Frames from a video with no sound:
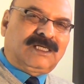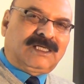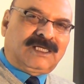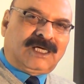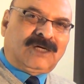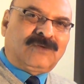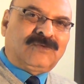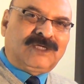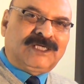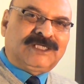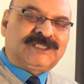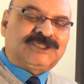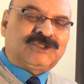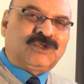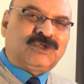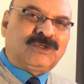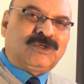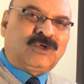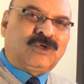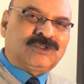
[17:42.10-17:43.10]
novelist
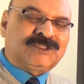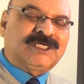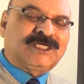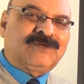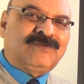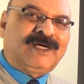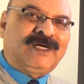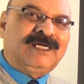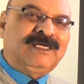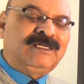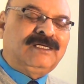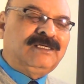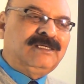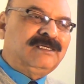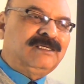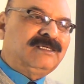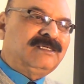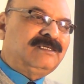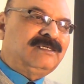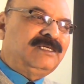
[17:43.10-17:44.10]
Oscar Wilde
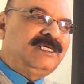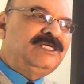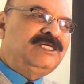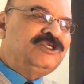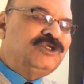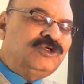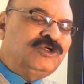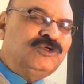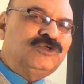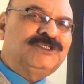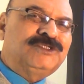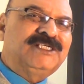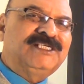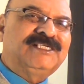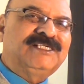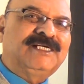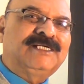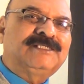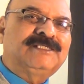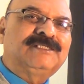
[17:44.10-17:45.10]

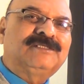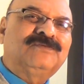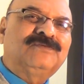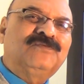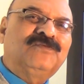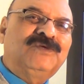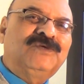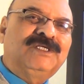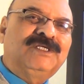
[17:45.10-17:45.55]
introduces us